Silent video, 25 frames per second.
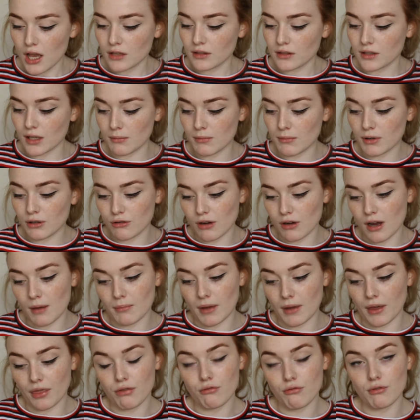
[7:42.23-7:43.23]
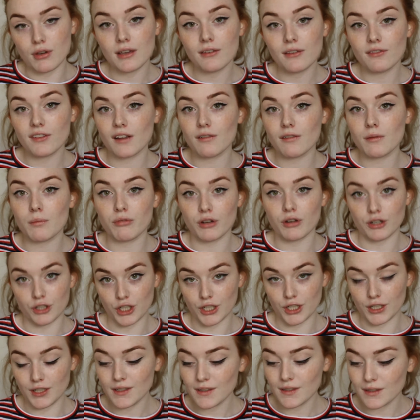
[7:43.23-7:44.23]
So I'm going to grab my 3 favourite
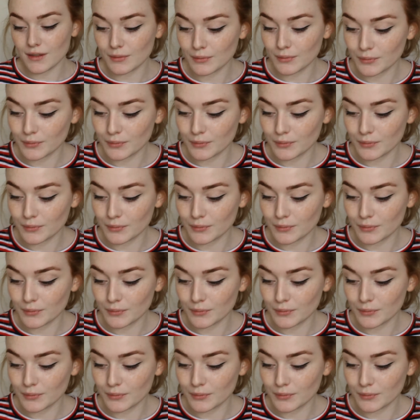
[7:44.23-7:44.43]
brushes.